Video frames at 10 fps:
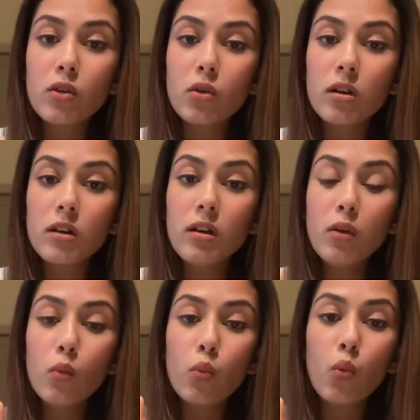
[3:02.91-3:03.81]
local
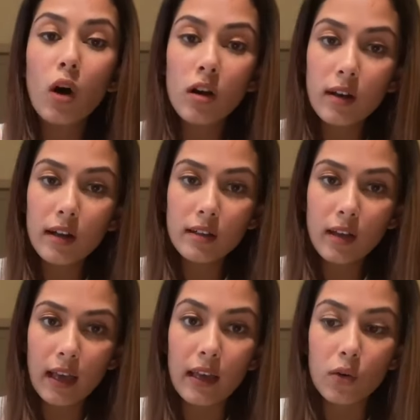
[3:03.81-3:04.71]
walnut
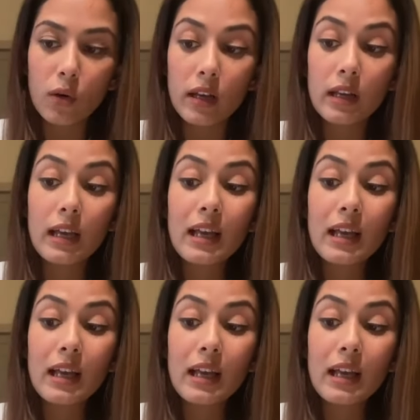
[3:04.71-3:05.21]
hair oil.